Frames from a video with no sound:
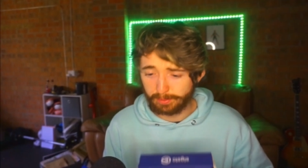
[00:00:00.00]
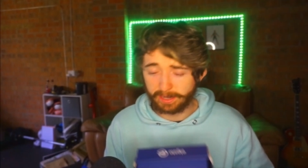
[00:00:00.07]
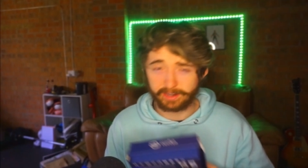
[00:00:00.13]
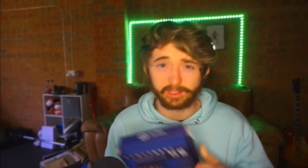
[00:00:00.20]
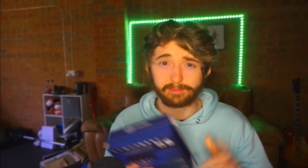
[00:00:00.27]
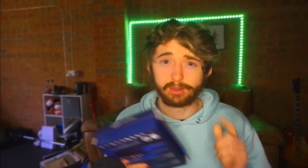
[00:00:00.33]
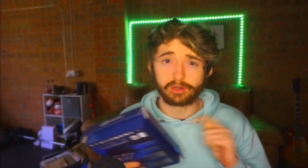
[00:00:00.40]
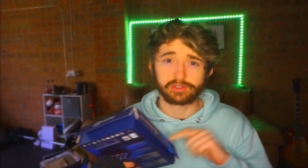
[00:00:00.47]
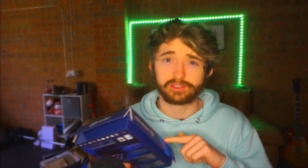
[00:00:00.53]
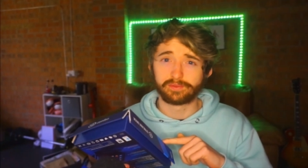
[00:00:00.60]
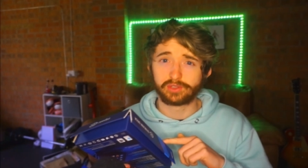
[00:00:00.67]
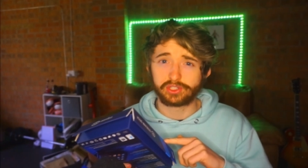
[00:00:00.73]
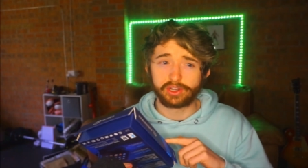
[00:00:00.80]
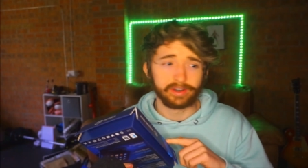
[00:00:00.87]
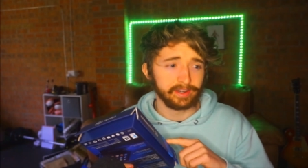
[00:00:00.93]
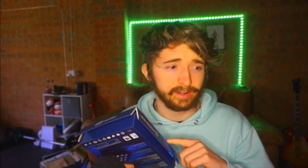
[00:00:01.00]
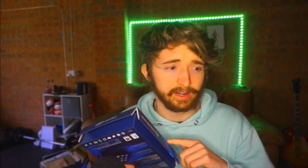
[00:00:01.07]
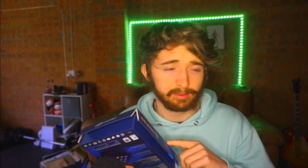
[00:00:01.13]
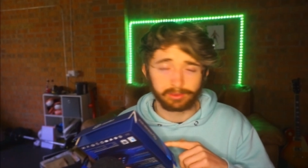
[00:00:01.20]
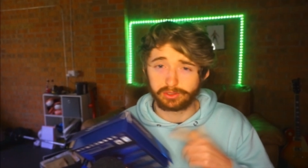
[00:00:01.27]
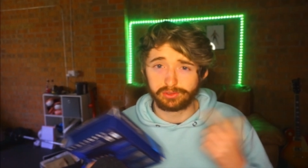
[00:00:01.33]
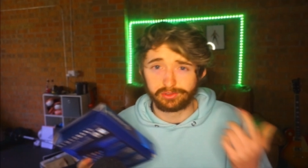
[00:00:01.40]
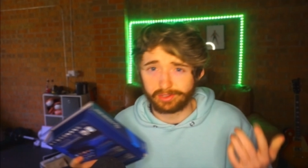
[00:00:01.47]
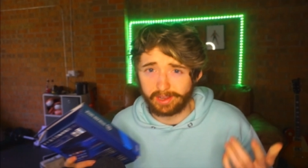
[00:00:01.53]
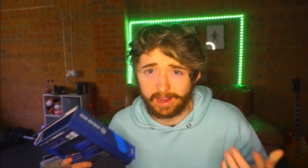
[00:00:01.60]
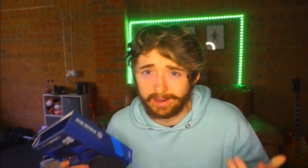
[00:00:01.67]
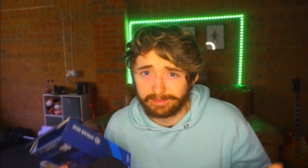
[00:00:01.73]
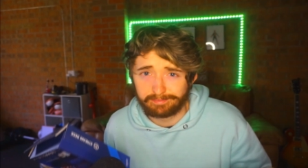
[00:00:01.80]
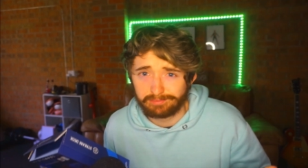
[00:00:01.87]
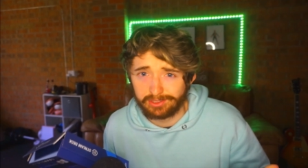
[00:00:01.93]
it back in the box and I'm returning it now because
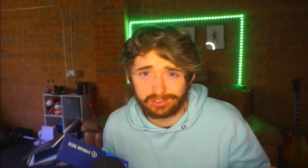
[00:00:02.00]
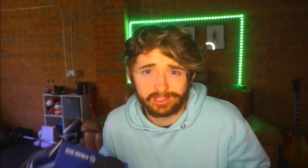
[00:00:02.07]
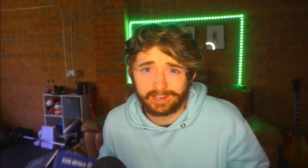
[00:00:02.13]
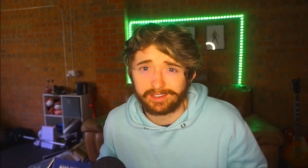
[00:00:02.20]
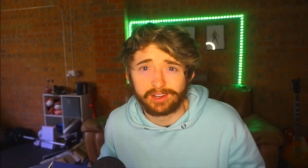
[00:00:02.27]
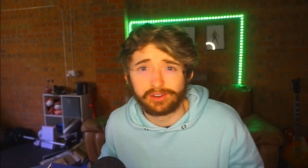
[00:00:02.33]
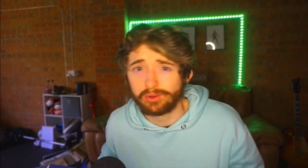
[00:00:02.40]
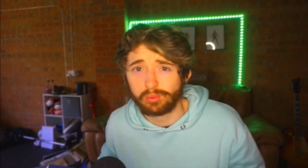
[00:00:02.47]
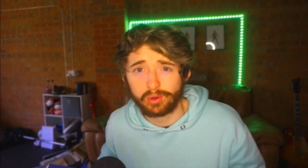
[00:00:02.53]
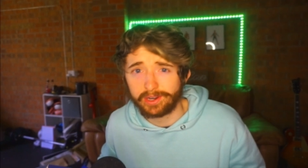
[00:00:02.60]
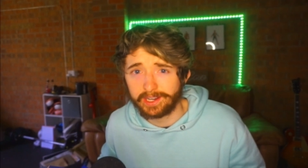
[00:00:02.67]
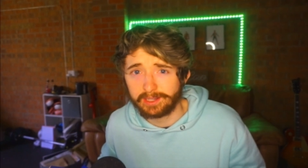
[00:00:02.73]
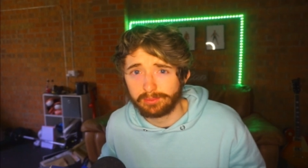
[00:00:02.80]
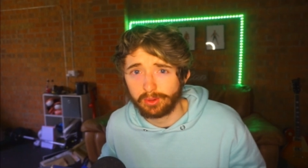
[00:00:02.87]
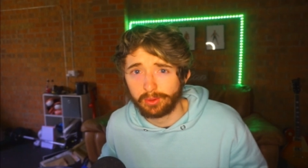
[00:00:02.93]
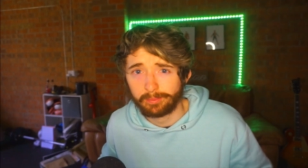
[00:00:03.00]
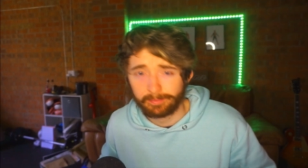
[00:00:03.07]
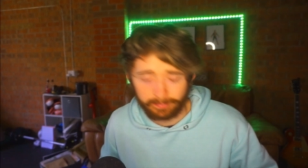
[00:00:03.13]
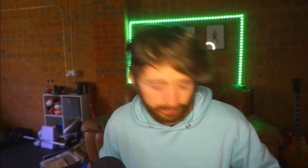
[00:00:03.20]
I decided I don't want it anymore.